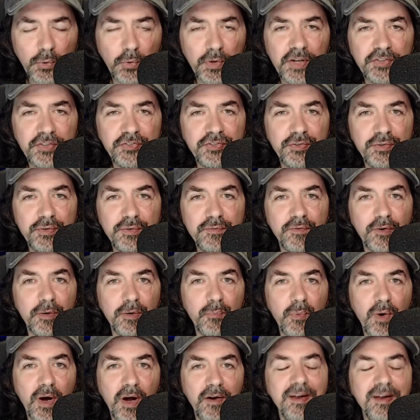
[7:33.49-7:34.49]
Go get your new
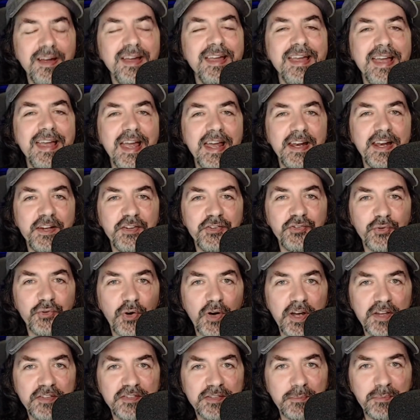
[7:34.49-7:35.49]
firmware and
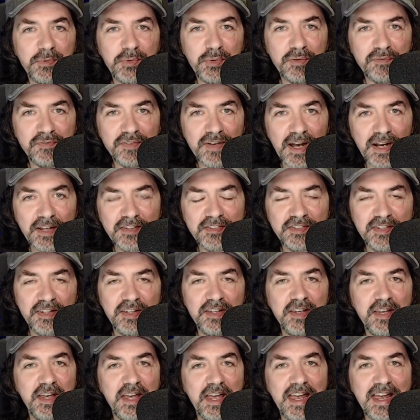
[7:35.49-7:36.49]
enjoy some new
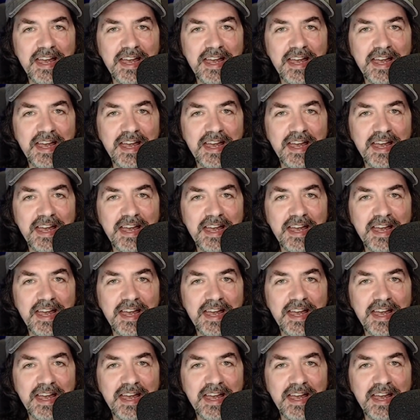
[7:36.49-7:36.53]
effects